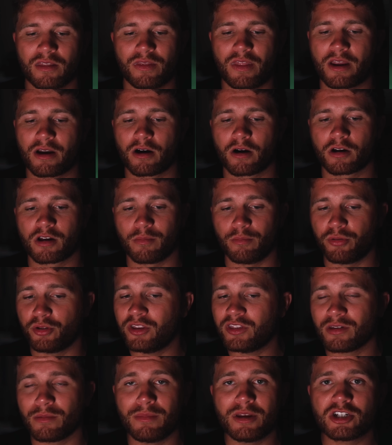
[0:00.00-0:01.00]
Their
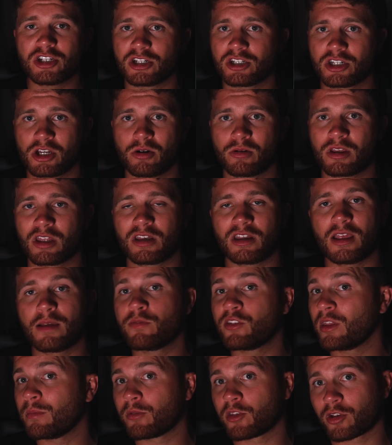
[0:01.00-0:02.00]
Complete the Mission token
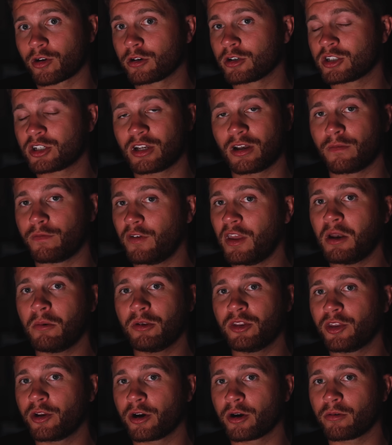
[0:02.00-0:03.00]
gives them Surge to defend
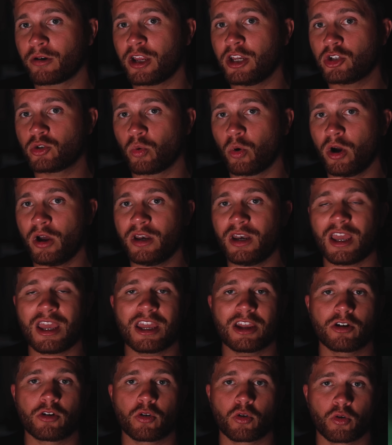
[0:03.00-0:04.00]
when they're at range 1,
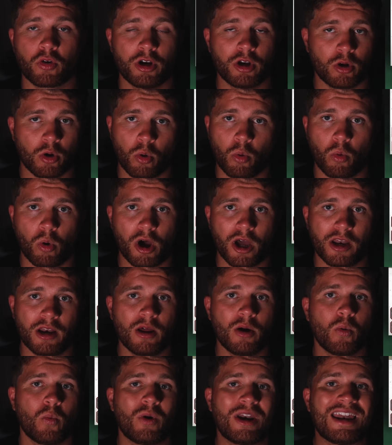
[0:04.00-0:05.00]
and Critical
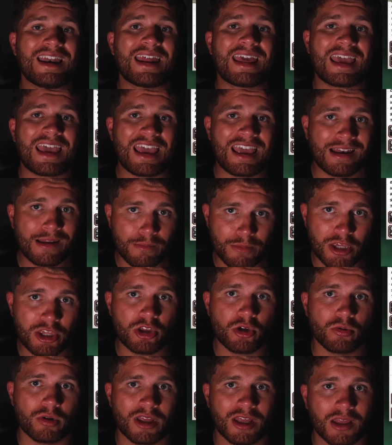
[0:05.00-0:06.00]
1 when an enemy
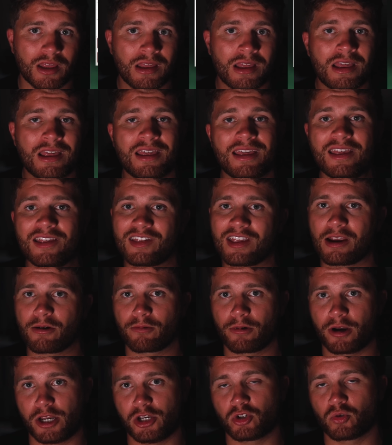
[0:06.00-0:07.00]
unit is at
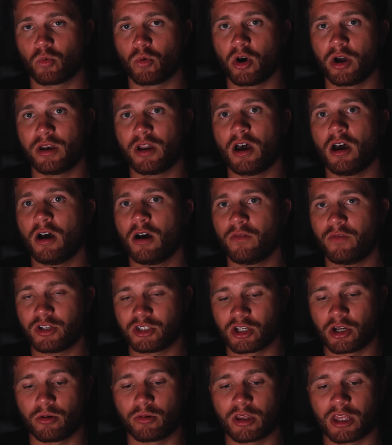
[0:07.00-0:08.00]
range 1 of a
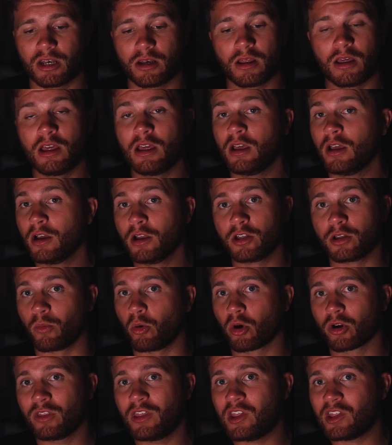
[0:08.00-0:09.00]
token. The
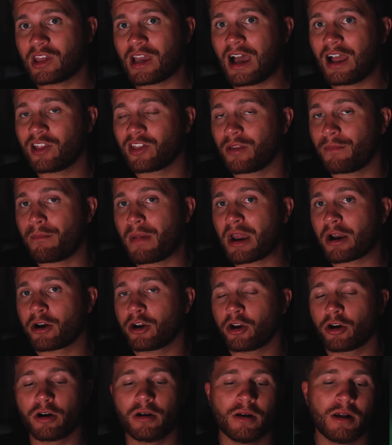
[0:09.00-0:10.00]
more of these guys, the
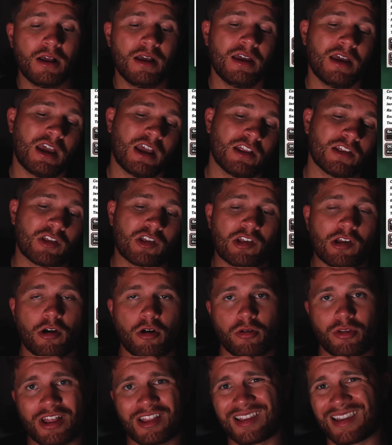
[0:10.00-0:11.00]
merrier, and
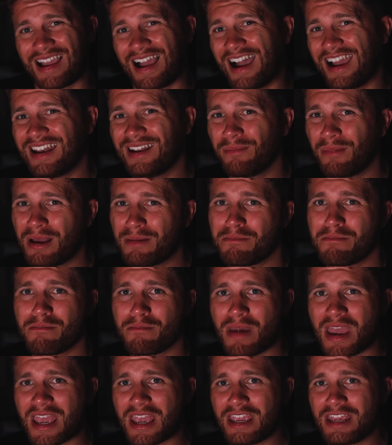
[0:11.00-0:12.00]
so that's kind of my
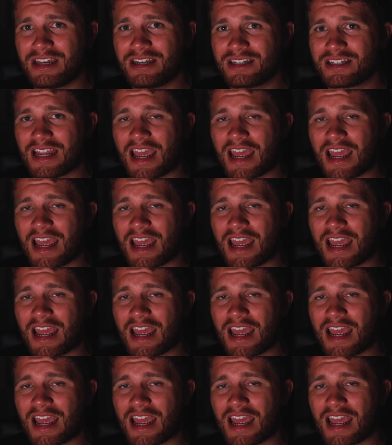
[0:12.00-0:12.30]
main